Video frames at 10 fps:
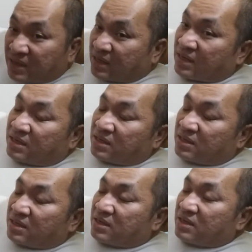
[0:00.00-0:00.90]
here,
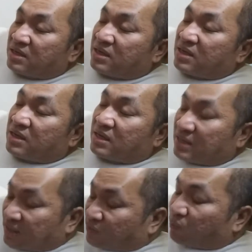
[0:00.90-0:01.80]

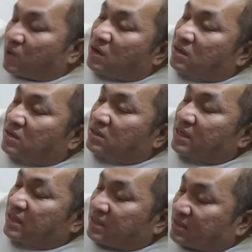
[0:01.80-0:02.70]
in this world,
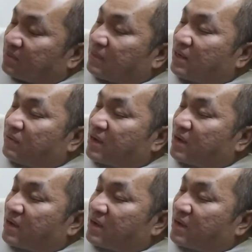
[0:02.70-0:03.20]
in this simulated